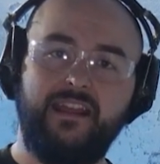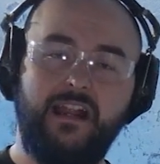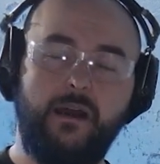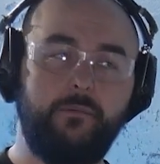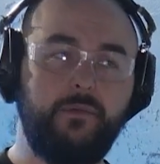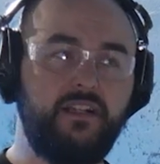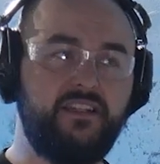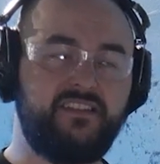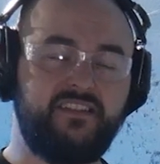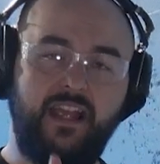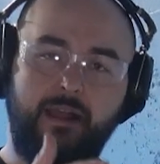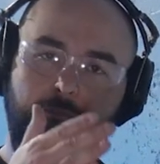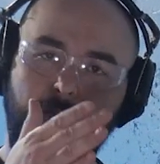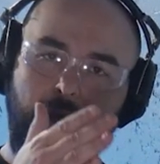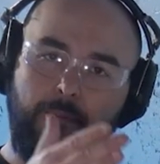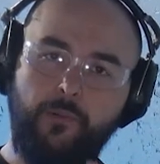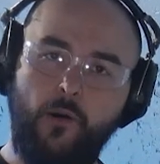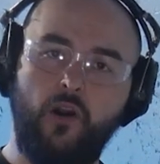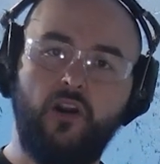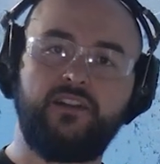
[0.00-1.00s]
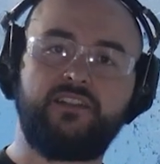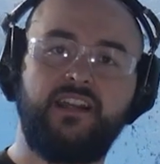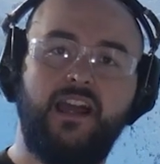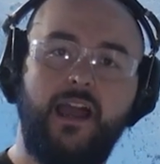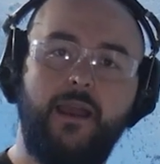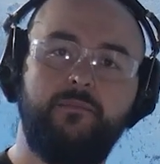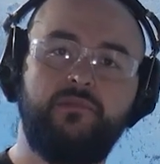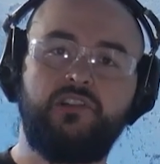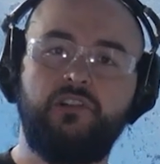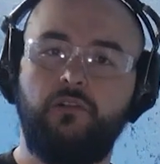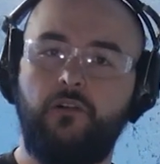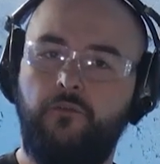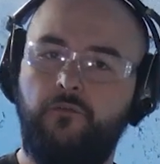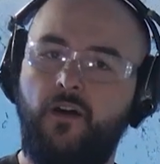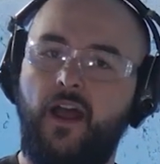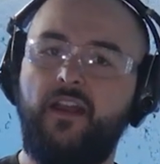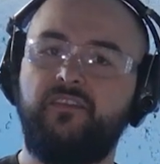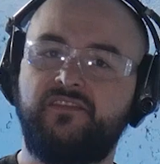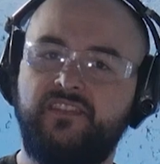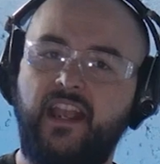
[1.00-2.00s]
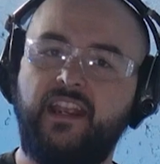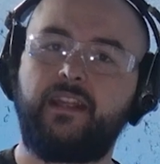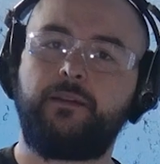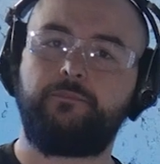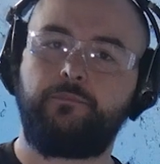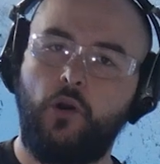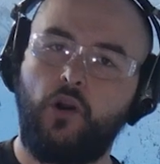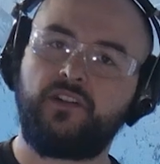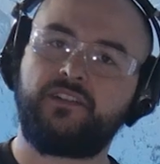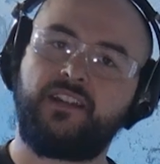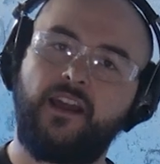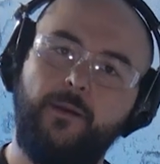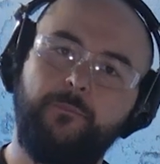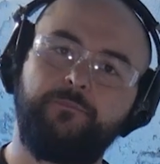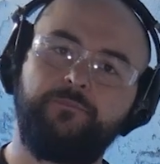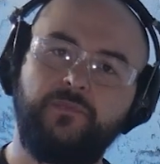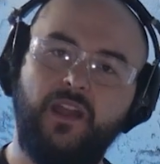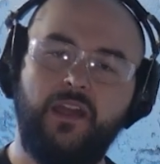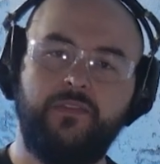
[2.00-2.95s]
and I'm going to set my par time to a 5-second par time.